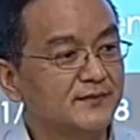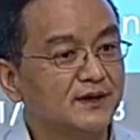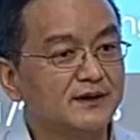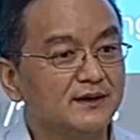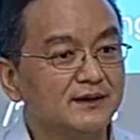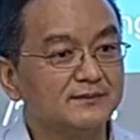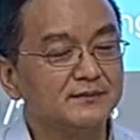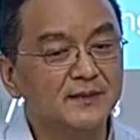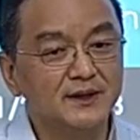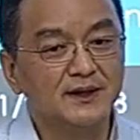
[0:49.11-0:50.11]
Uh,
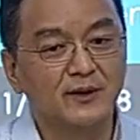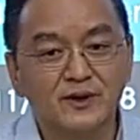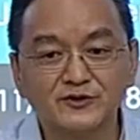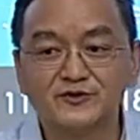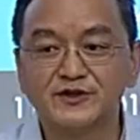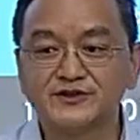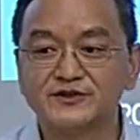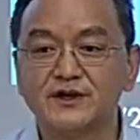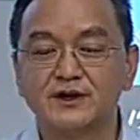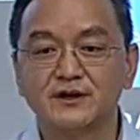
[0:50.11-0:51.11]
I want to
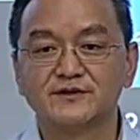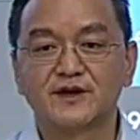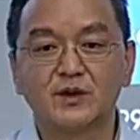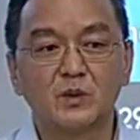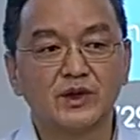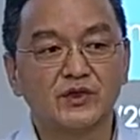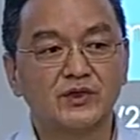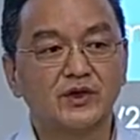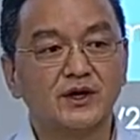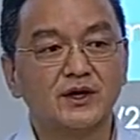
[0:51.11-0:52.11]
first start
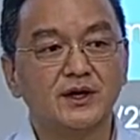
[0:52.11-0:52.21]
with